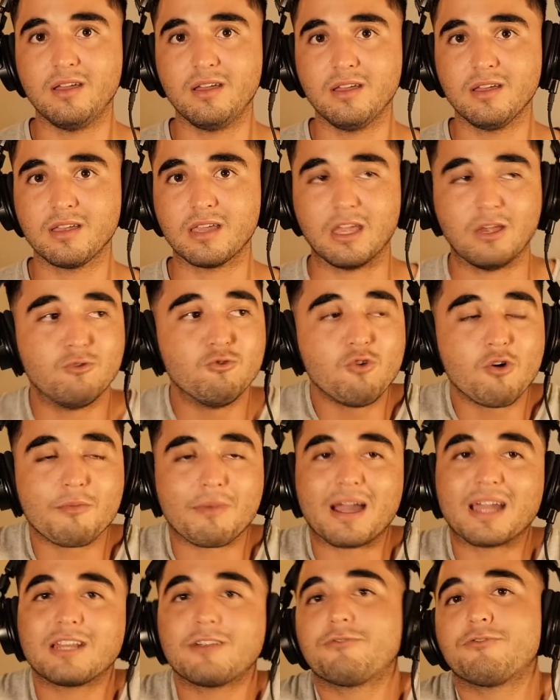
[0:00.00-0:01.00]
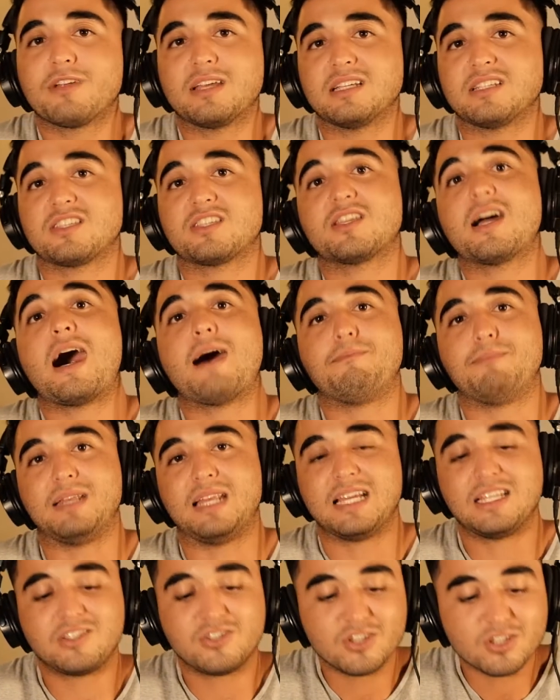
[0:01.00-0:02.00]
Okay, who am I to freaking stop it?
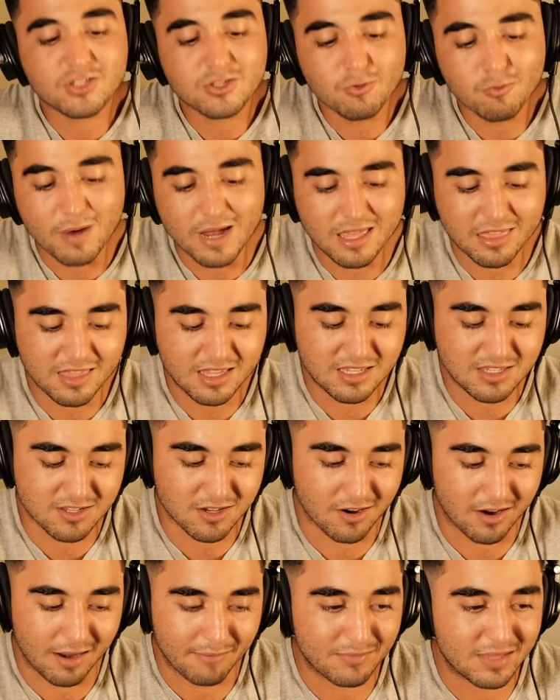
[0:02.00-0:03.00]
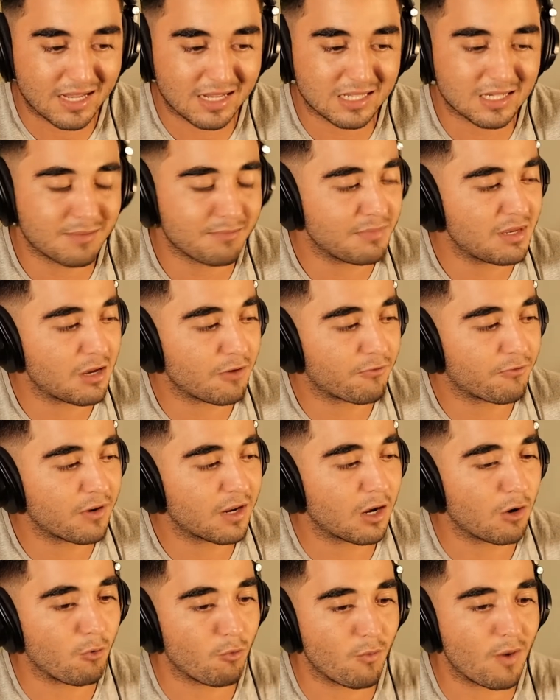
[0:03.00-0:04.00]
It's just the way things are. I'm not going to be a
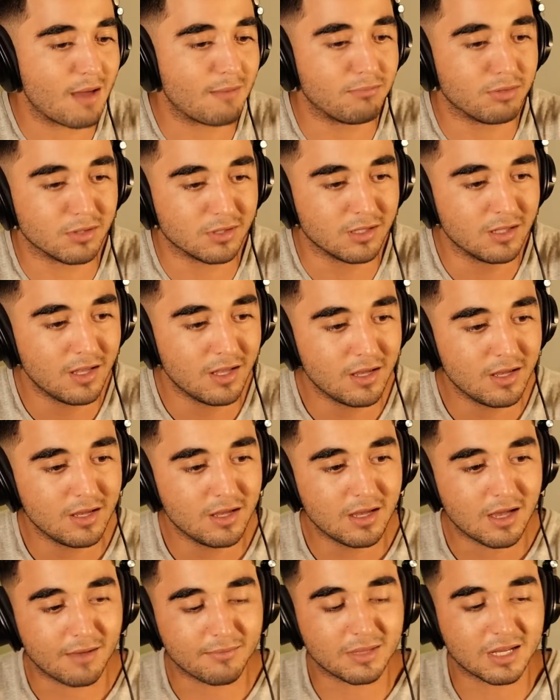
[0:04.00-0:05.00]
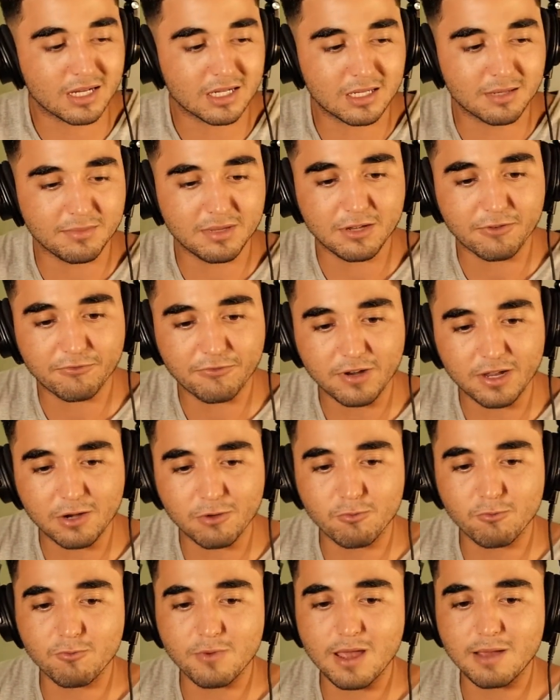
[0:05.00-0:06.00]
freaking rebel. I'm not going to be a
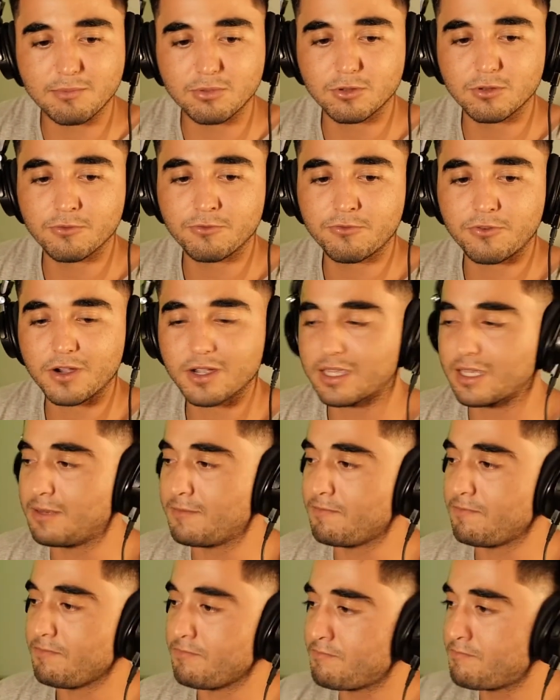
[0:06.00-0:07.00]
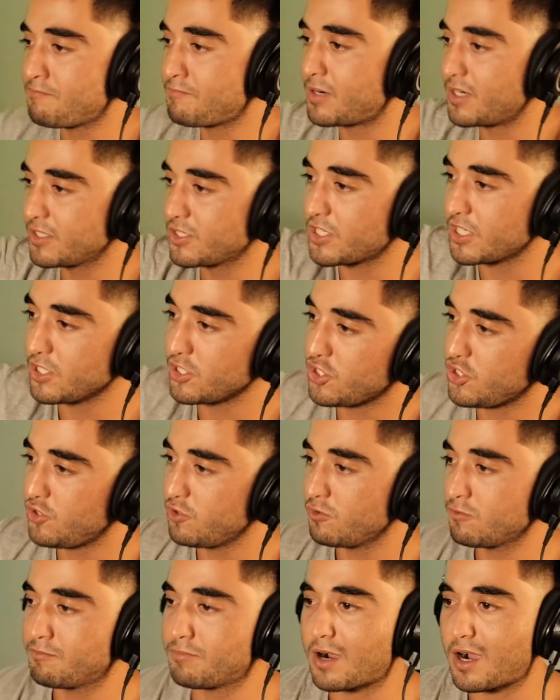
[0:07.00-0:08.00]
freaking rebel fucking punching
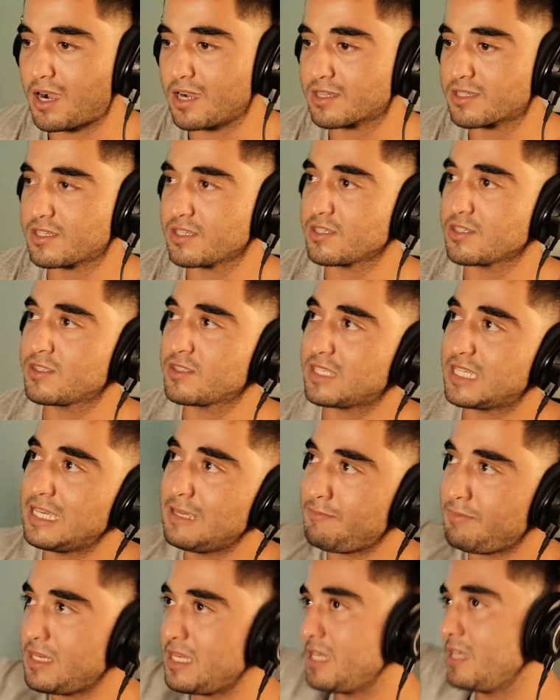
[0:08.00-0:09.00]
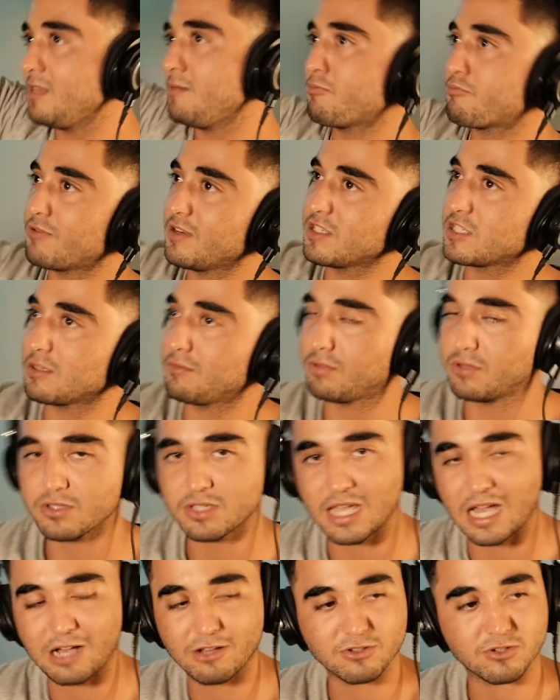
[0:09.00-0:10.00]
jukeboxes, TPing the principal's
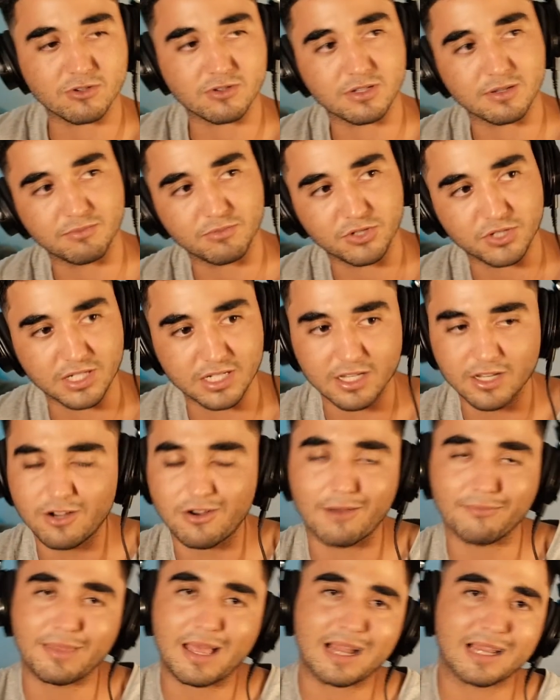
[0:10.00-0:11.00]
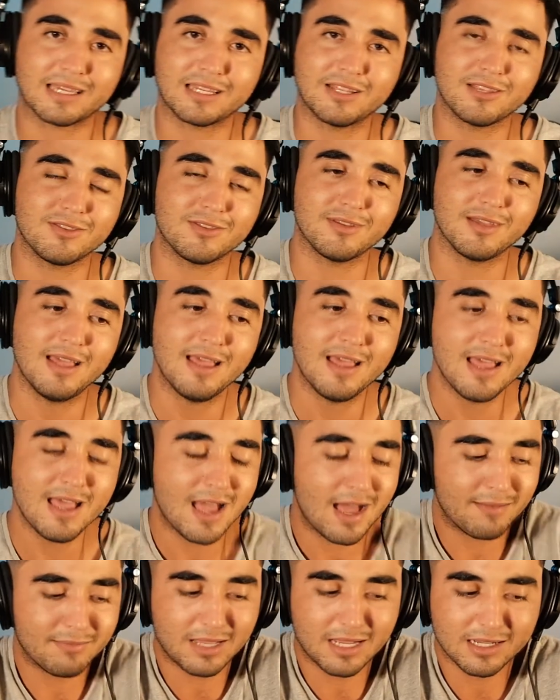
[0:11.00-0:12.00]
house or some shit. No, I'm not going
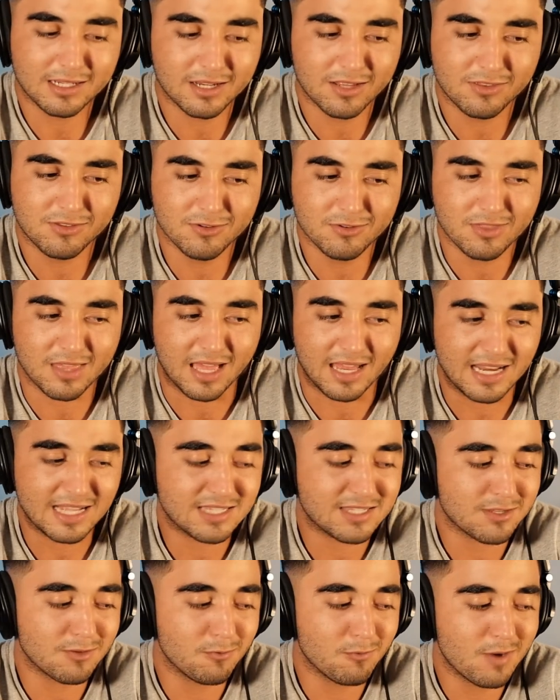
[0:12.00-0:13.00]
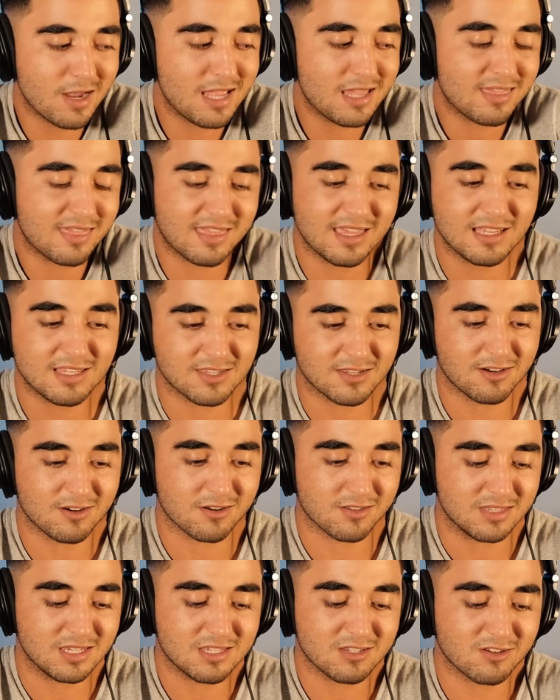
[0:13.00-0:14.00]
to do that. It's the way things are.
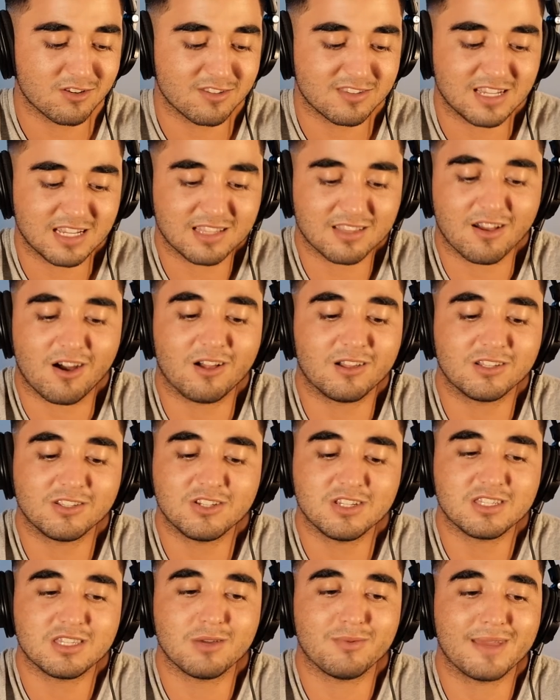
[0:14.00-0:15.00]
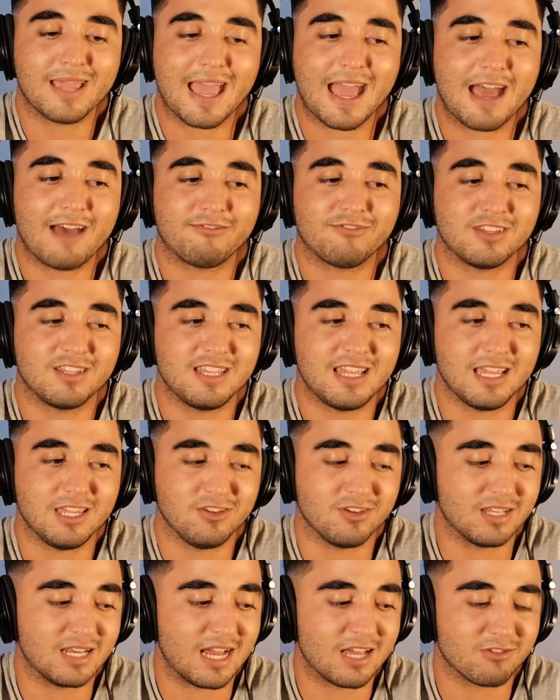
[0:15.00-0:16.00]
These are the technologies that we have today. You
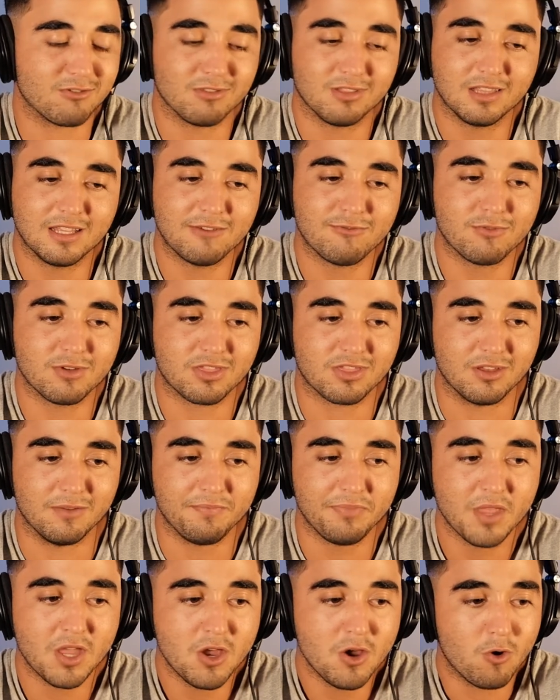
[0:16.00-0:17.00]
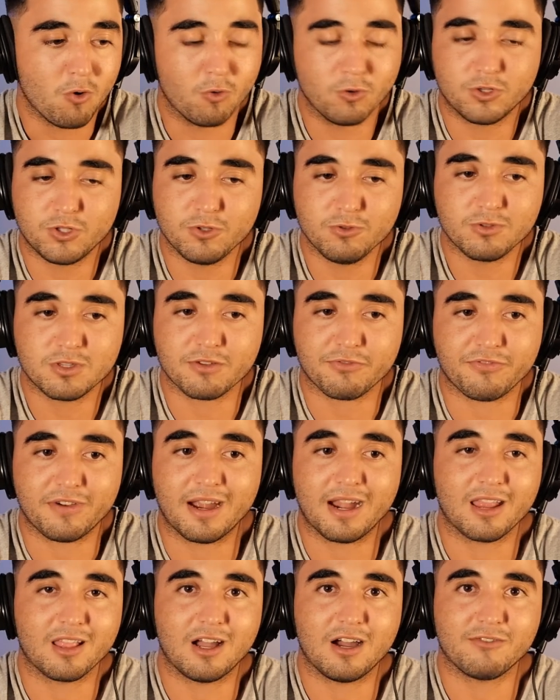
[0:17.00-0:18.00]
can either live with them or choose to fight
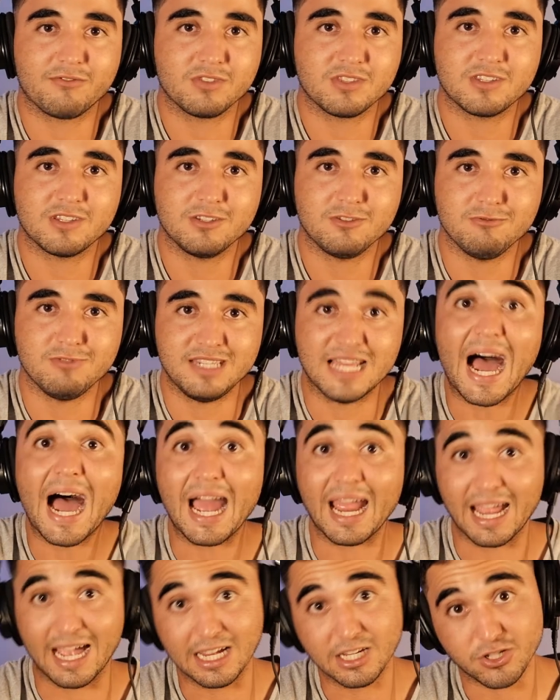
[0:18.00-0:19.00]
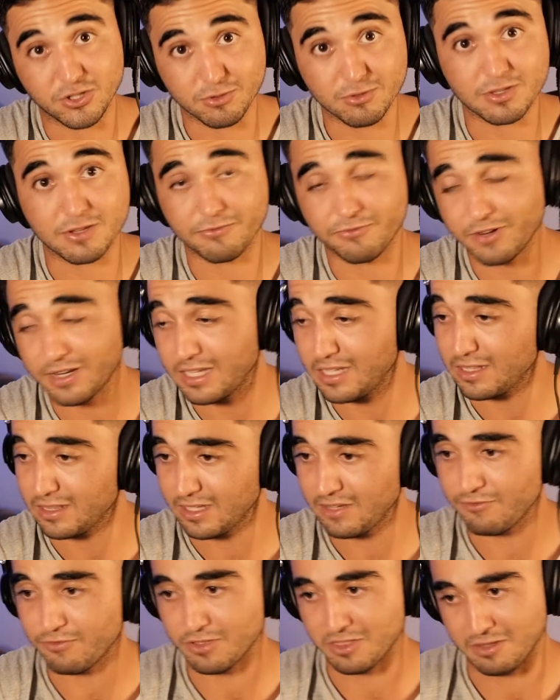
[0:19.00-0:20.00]
it off until you die. I choose to freaking
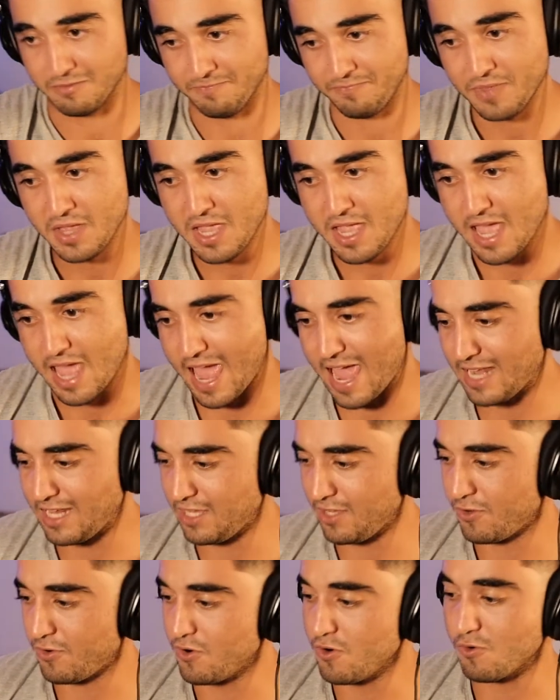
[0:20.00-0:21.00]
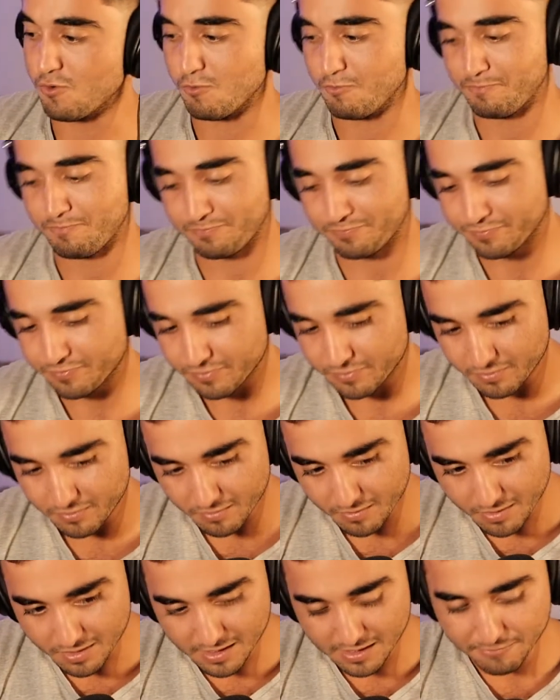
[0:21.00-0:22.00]
live with them. Anywho,
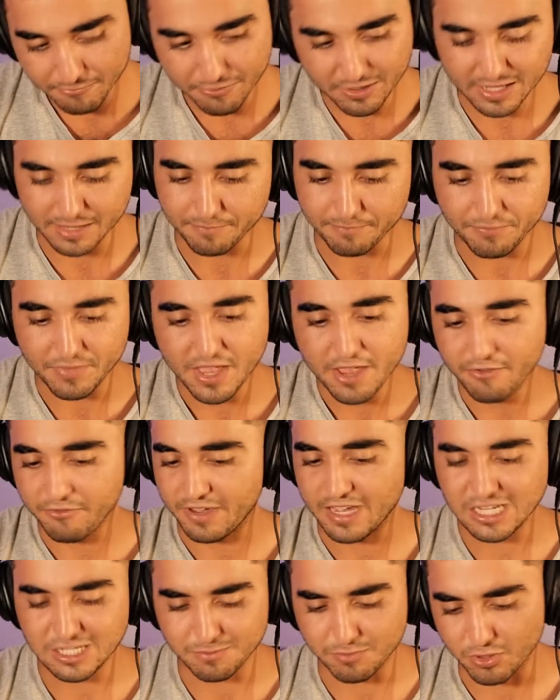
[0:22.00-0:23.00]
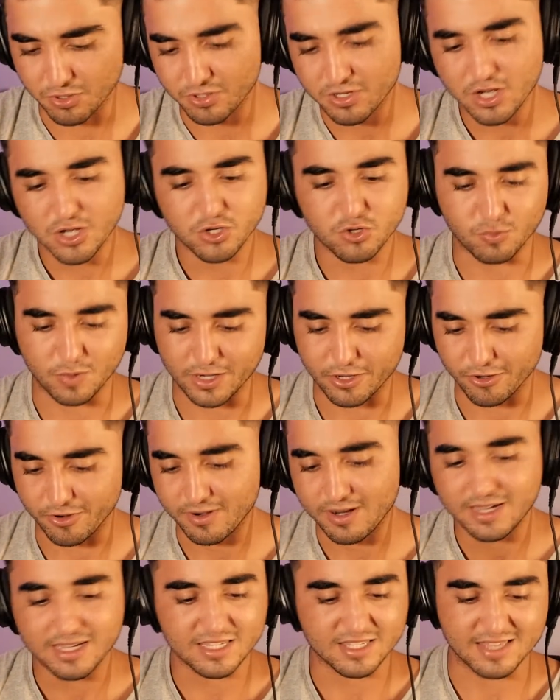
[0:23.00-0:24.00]
freaking Facebook, Twitter,
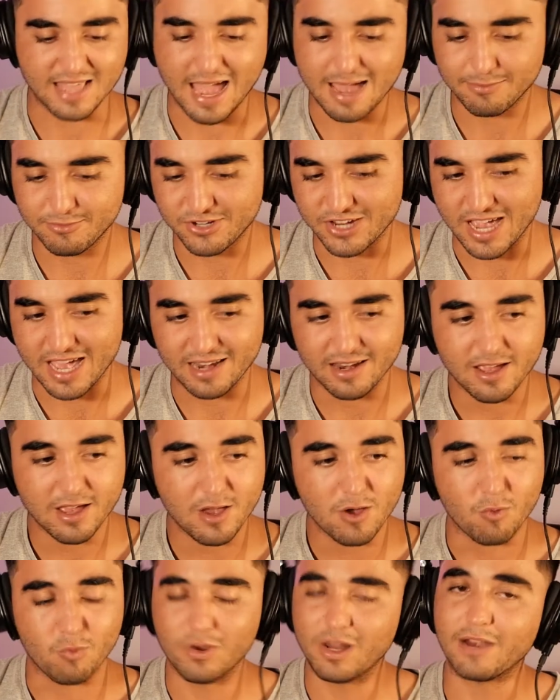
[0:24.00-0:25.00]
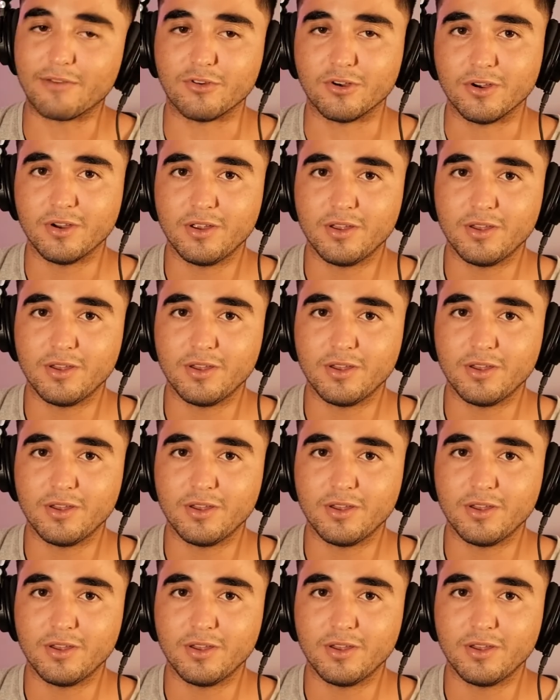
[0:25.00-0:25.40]
Snapchat, whatever.